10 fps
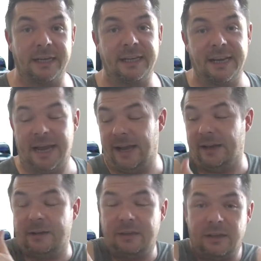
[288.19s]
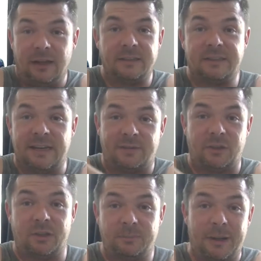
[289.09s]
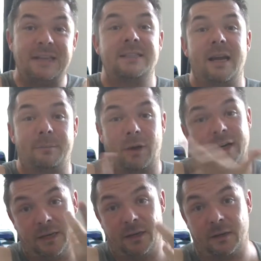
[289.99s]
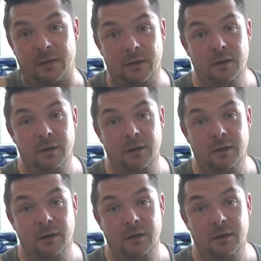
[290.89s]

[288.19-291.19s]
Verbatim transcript: He had a severed bicep right here.